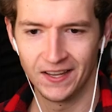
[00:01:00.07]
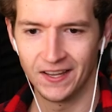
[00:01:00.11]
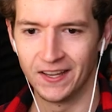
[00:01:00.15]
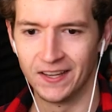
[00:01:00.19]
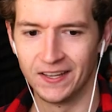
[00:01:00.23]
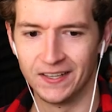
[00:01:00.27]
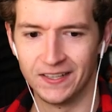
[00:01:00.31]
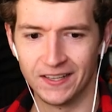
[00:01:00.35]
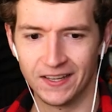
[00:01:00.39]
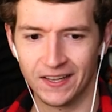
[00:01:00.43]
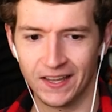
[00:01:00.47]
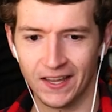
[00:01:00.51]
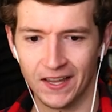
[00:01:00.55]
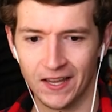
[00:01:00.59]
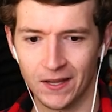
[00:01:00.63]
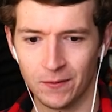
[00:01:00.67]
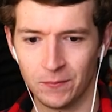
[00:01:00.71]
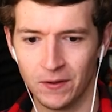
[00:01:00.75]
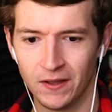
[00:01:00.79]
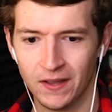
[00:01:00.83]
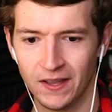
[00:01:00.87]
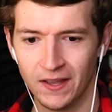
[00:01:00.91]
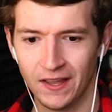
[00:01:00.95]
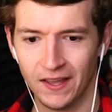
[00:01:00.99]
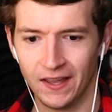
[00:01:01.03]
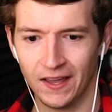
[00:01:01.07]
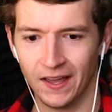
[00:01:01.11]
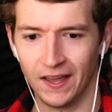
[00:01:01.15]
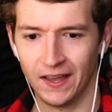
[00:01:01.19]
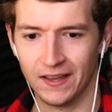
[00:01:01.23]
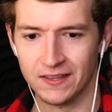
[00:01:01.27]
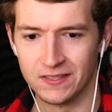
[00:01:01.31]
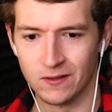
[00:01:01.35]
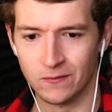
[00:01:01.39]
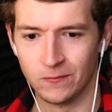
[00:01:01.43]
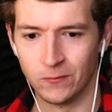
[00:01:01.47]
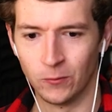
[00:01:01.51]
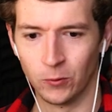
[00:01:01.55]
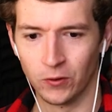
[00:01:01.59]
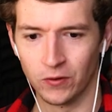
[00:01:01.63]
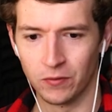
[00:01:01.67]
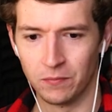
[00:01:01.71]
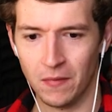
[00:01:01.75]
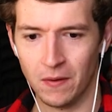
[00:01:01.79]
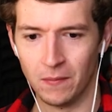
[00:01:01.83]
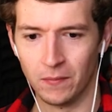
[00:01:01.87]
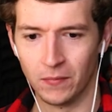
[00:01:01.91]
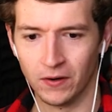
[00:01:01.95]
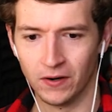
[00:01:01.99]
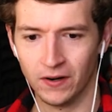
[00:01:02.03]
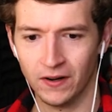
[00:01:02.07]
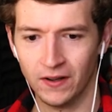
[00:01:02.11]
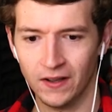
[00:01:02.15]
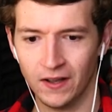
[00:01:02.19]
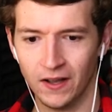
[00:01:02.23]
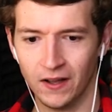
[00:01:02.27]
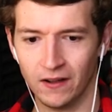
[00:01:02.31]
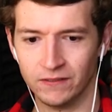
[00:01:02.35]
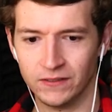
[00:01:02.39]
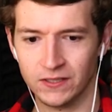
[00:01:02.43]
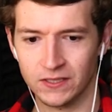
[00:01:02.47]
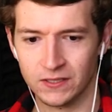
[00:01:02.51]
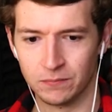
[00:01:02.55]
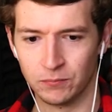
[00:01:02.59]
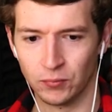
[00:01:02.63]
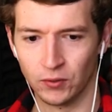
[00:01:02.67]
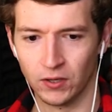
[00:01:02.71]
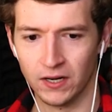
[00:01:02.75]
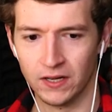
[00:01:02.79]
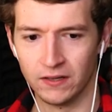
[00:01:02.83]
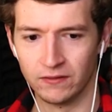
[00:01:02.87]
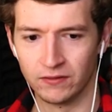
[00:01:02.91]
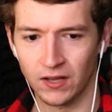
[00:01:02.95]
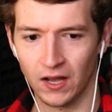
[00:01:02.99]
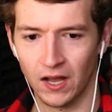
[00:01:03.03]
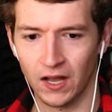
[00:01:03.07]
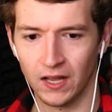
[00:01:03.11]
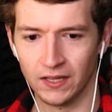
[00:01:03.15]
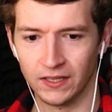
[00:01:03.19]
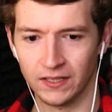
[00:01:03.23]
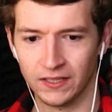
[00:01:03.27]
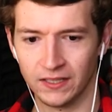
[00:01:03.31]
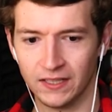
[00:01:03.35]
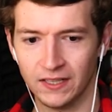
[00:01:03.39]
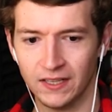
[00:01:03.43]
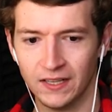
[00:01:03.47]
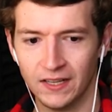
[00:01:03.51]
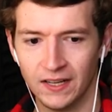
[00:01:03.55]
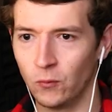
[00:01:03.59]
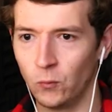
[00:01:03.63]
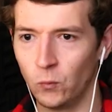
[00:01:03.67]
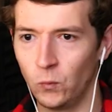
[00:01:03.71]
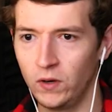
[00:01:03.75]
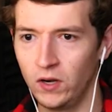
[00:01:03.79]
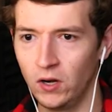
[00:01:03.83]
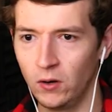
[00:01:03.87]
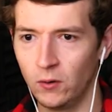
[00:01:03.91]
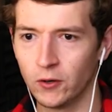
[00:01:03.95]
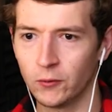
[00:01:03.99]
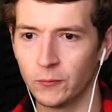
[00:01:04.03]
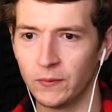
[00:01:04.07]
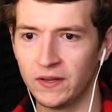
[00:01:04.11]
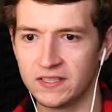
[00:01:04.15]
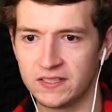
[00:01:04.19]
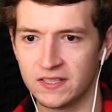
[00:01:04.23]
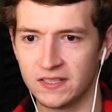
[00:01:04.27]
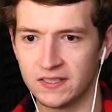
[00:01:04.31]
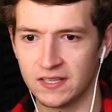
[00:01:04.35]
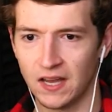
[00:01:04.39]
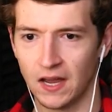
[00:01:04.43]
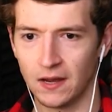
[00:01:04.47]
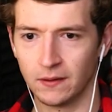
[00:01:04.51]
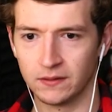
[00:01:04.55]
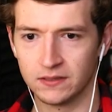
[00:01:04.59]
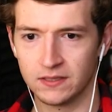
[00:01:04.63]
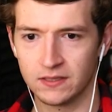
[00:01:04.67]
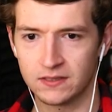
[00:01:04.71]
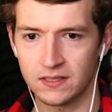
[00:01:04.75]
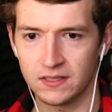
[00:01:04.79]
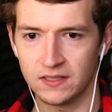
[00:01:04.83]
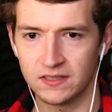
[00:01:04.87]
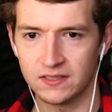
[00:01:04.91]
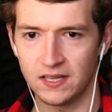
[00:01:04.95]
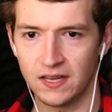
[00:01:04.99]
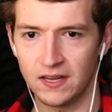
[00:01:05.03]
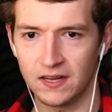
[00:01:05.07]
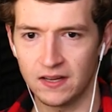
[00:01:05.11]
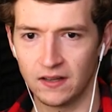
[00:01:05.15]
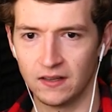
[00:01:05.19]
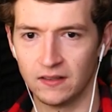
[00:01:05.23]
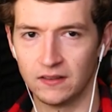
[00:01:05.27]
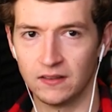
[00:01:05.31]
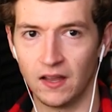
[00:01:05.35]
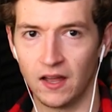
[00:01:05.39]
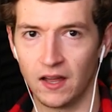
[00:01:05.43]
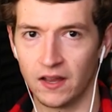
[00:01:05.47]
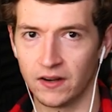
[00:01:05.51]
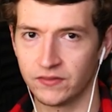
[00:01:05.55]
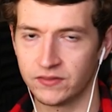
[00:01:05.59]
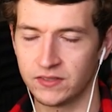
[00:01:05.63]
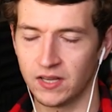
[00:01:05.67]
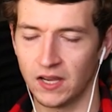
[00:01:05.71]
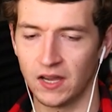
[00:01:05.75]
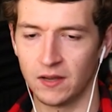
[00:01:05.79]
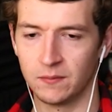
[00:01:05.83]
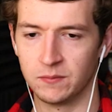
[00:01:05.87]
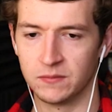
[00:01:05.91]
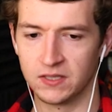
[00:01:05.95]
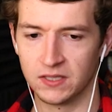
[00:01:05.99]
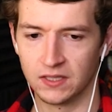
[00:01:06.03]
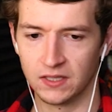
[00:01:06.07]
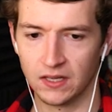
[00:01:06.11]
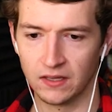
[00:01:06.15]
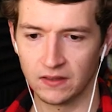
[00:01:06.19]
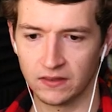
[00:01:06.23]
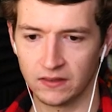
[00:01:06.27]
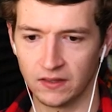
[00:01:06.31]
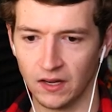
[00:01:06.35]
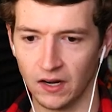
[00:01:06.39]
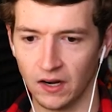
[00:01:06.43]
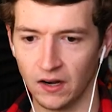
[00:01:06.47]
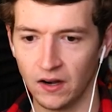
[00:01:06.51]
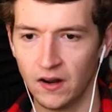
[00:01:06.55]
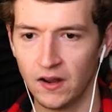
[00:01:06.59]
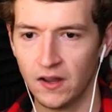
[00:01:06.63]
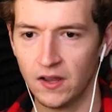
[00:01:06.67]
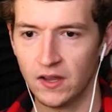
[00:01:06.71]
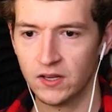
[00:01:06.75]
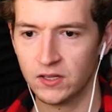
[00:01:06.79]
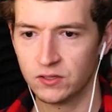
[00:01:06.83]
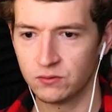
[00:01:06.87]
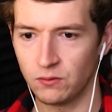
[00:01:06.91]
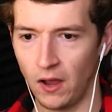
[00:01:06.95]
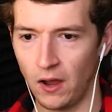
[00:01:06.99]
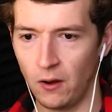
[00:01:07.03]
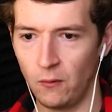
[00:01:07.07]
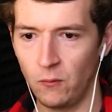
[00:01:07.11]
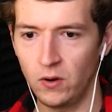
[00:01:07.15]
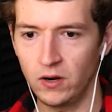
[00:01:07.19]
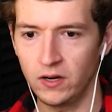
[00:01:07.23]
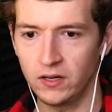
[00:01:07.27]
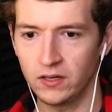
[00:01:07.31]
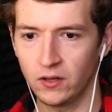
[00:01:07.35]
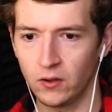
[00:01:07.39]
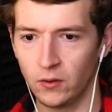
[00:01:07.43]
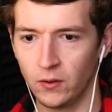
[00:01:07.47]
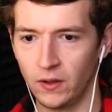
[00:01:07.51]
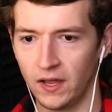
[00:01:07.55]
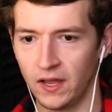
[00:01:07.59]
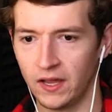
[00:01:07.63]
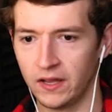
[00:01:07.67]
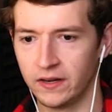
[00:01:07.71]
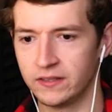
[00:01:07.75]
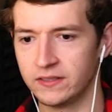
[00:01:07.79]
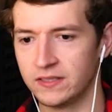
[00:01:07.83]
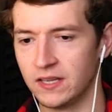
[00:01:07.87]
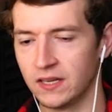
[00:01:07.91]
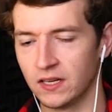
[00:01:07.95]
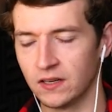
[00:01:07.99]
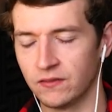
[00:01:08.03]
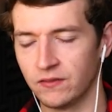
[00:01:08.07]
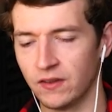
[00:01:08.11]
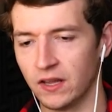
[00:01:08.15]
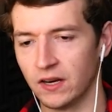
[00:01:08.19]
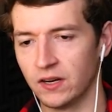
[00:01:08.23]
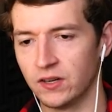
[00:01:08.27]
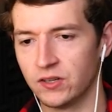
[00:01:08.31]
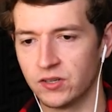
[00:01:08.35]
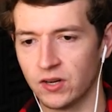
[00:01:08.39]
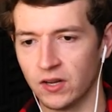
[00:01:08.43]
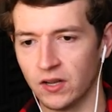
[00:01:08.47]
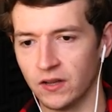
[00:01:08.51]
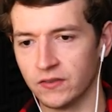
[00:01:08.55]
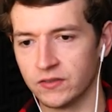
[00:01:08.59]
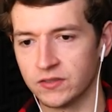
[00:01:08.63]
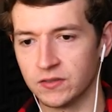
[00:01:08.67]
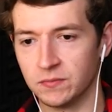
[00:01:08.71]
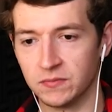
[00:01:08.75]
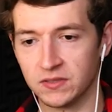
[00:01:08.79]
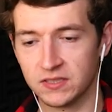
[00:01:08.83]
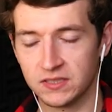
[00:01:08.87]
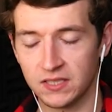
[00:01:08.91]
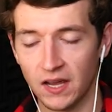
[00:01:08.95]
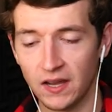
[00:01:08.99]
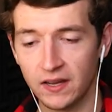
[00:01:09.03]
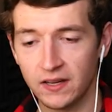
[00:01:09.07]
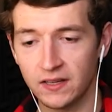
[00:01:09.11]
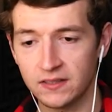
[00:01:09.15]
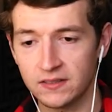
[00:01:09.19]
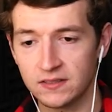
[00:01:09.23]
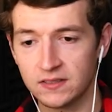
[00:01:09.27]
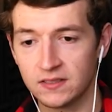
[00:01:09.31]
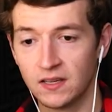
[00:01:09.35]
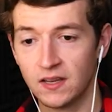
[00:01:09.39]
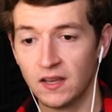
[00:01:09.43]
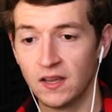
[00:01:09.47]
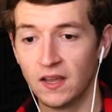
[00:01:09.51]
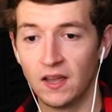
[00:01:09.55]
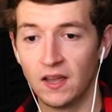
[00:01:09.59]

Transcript: uh, and he came uh, as the fourth member of this brave colony. We don't want to waste any time because it's going to take a lot of time to get there. So I want to go ahead and take advantage of some science.